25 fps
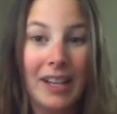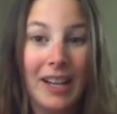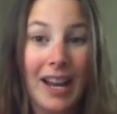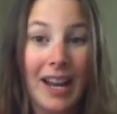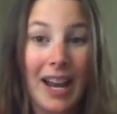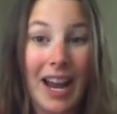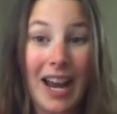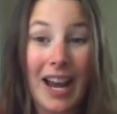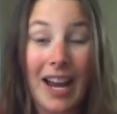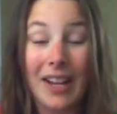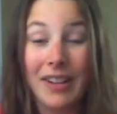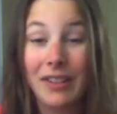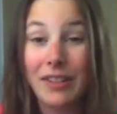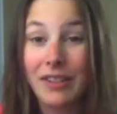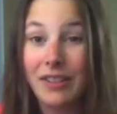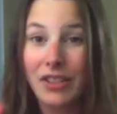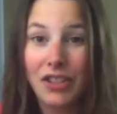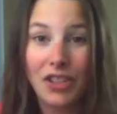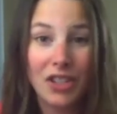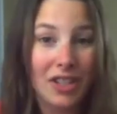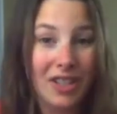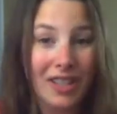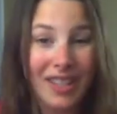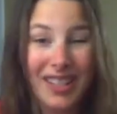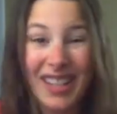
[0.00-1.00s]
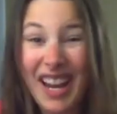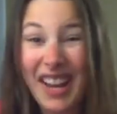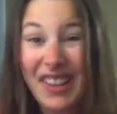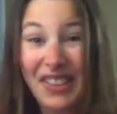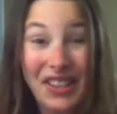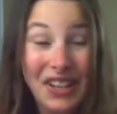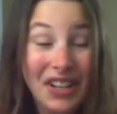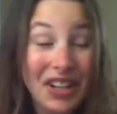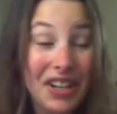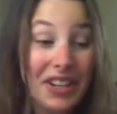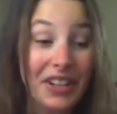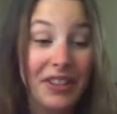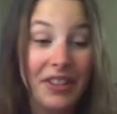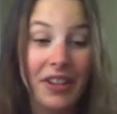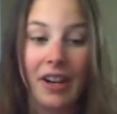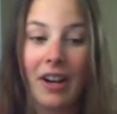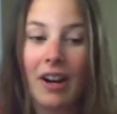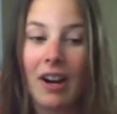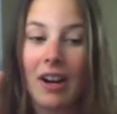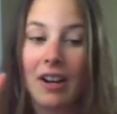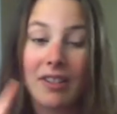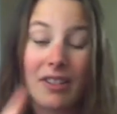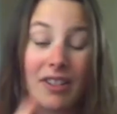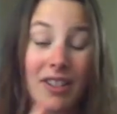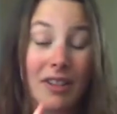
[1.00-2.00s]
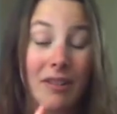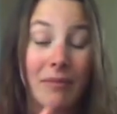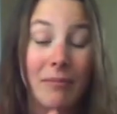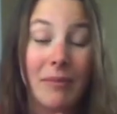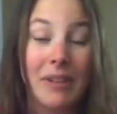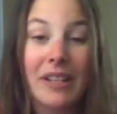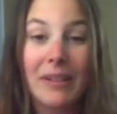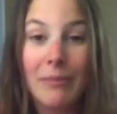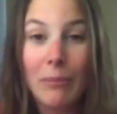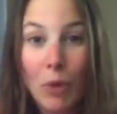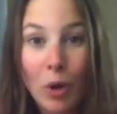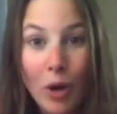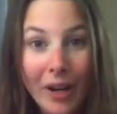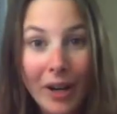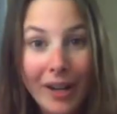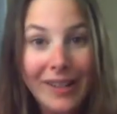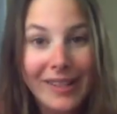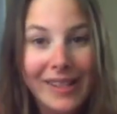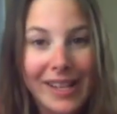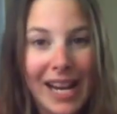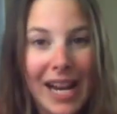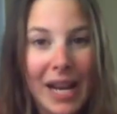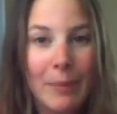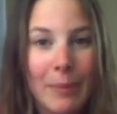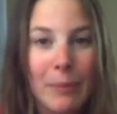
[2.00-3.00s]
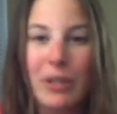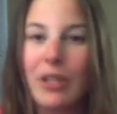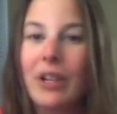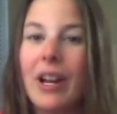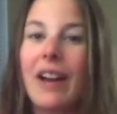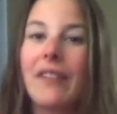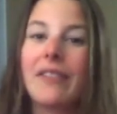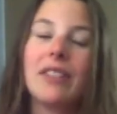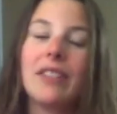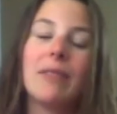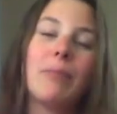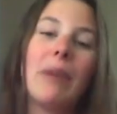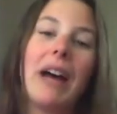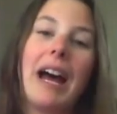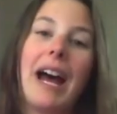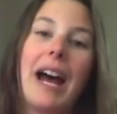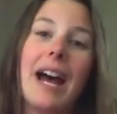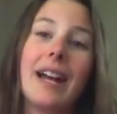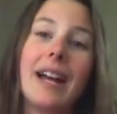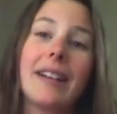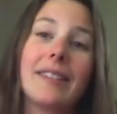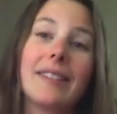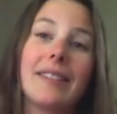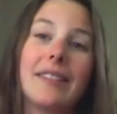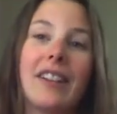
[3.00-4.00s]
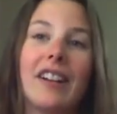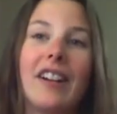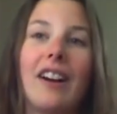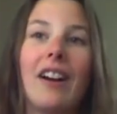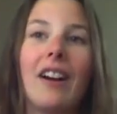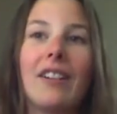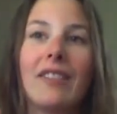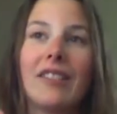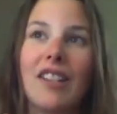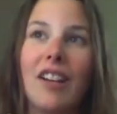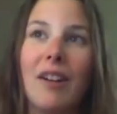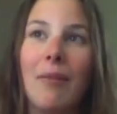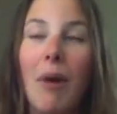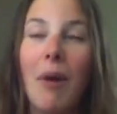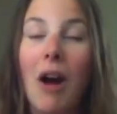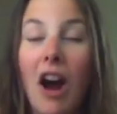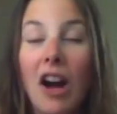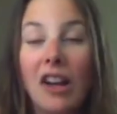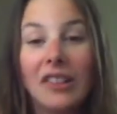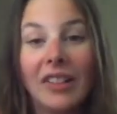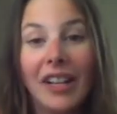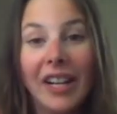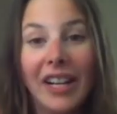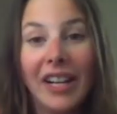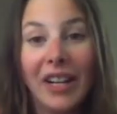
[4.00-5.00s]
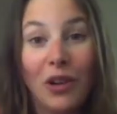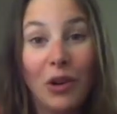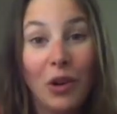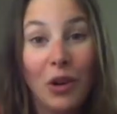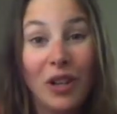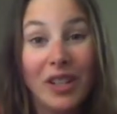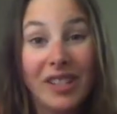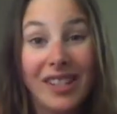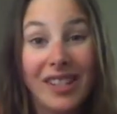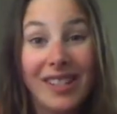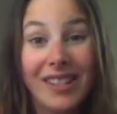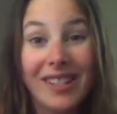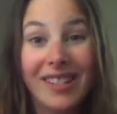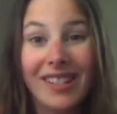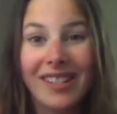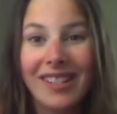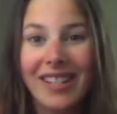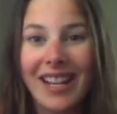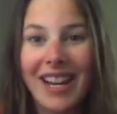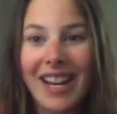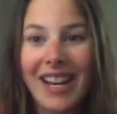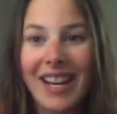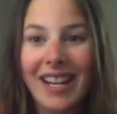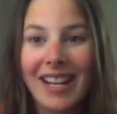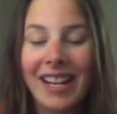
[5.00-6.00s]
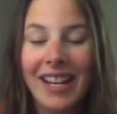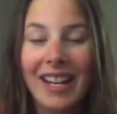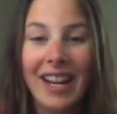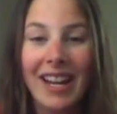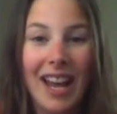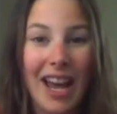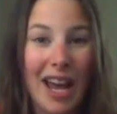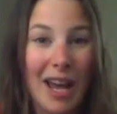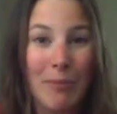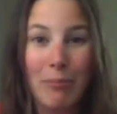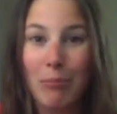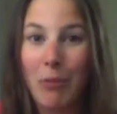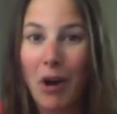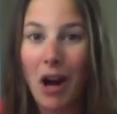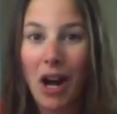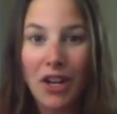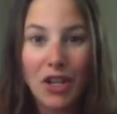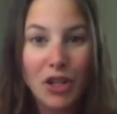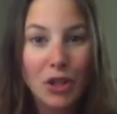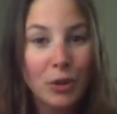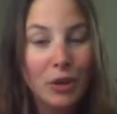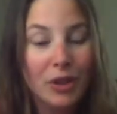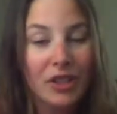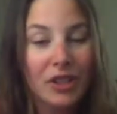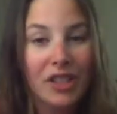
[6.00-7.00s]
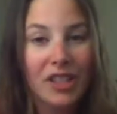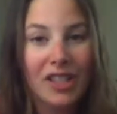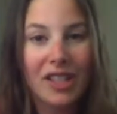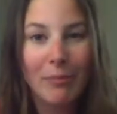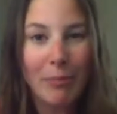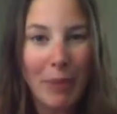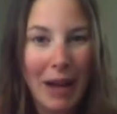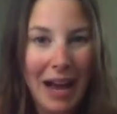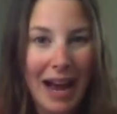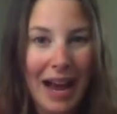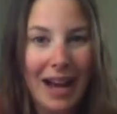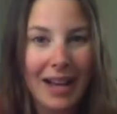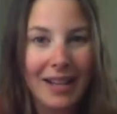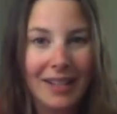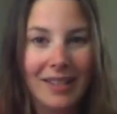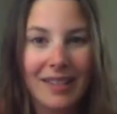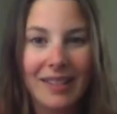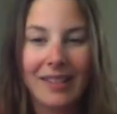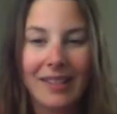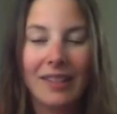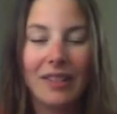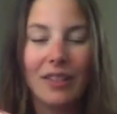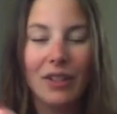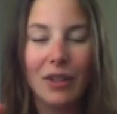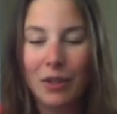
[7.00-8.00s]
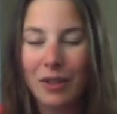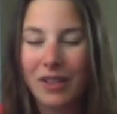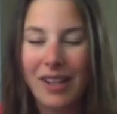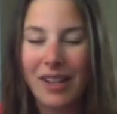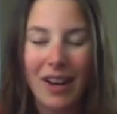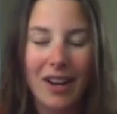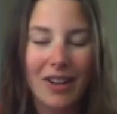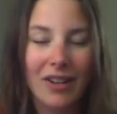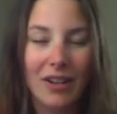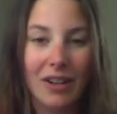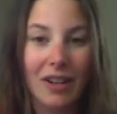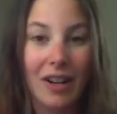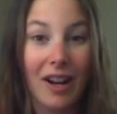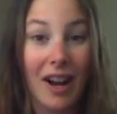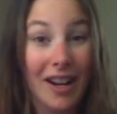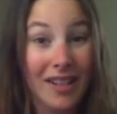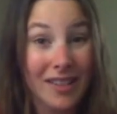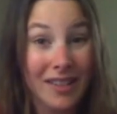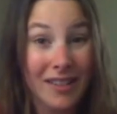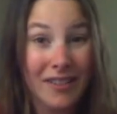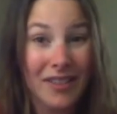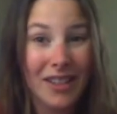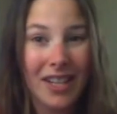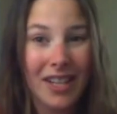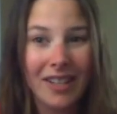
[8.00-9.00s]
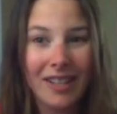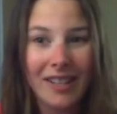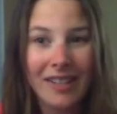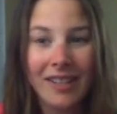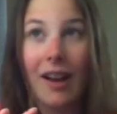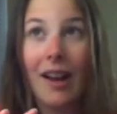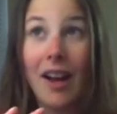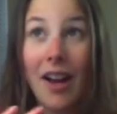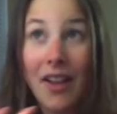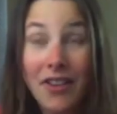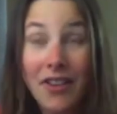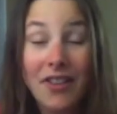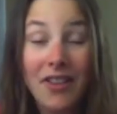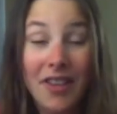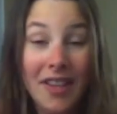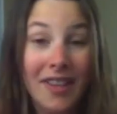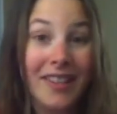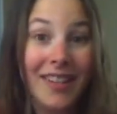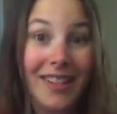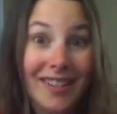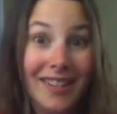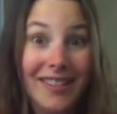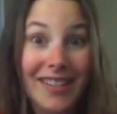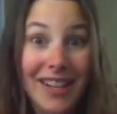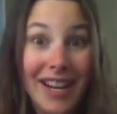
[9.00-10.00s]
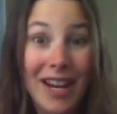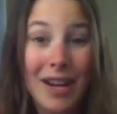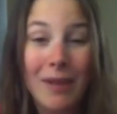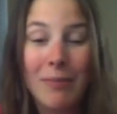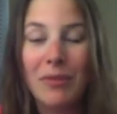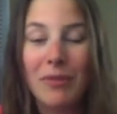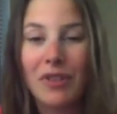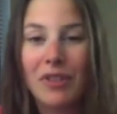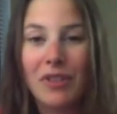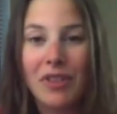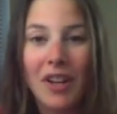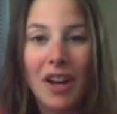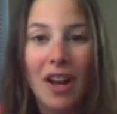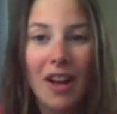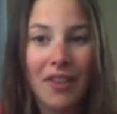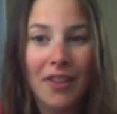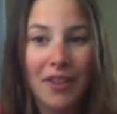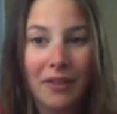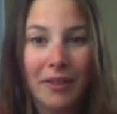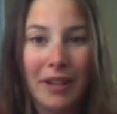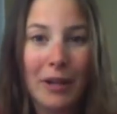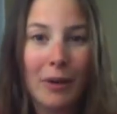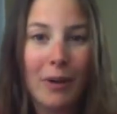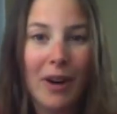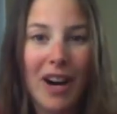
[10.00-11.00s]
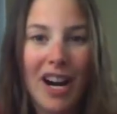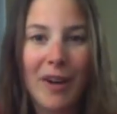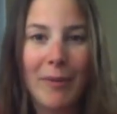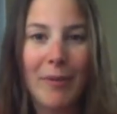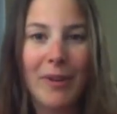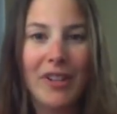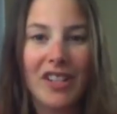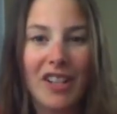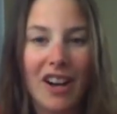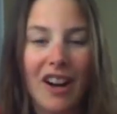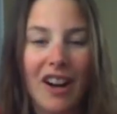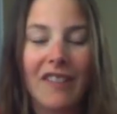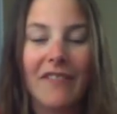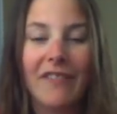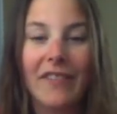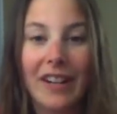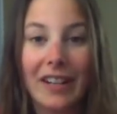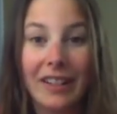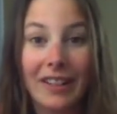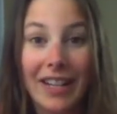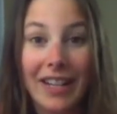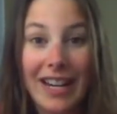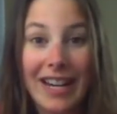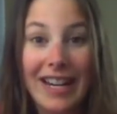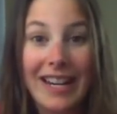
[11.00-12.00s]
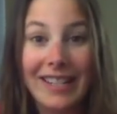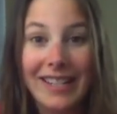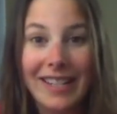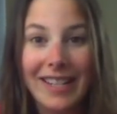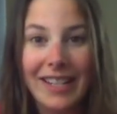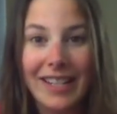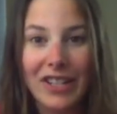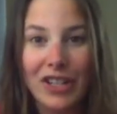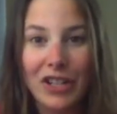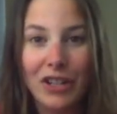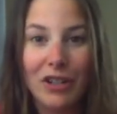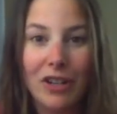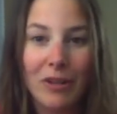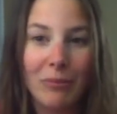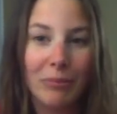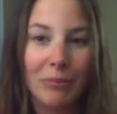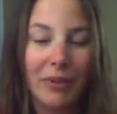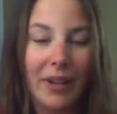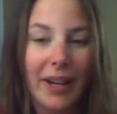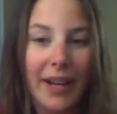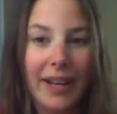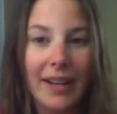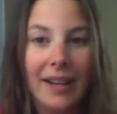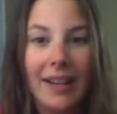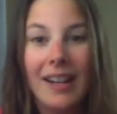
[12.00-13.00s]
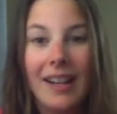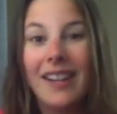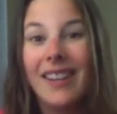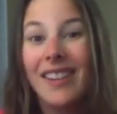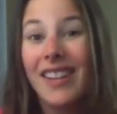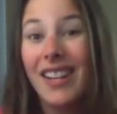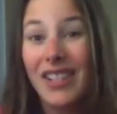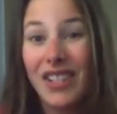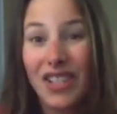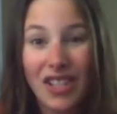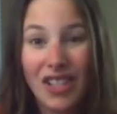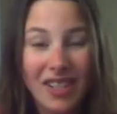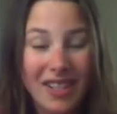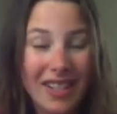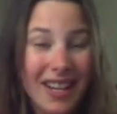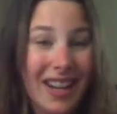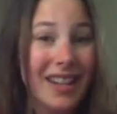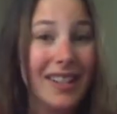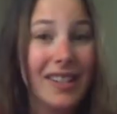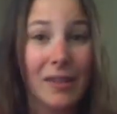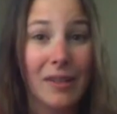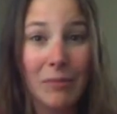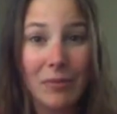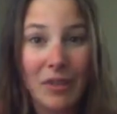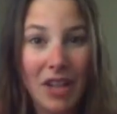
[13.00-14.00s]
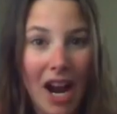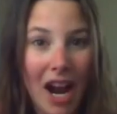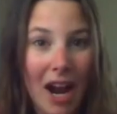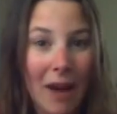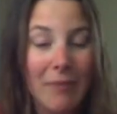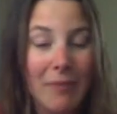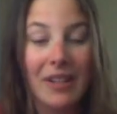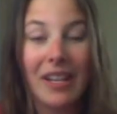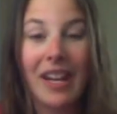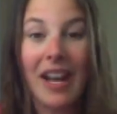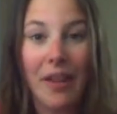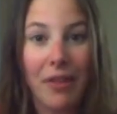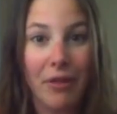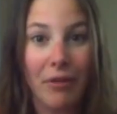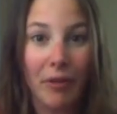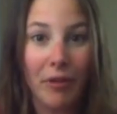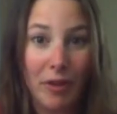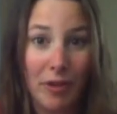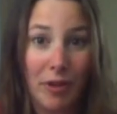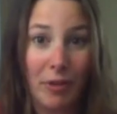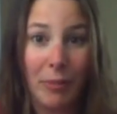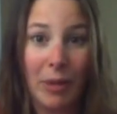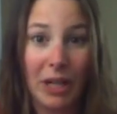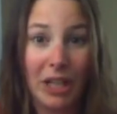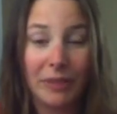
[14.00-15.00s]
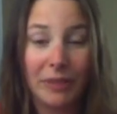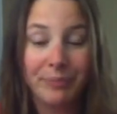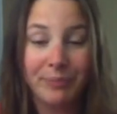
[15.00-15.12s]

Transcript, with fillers: And just to get there are some more exams you have to pass, there are some online courses to take and modules to pass and those kinds of things. Other than the exams, the other requirements are fairly easy to complete. They just take some time to get through them all.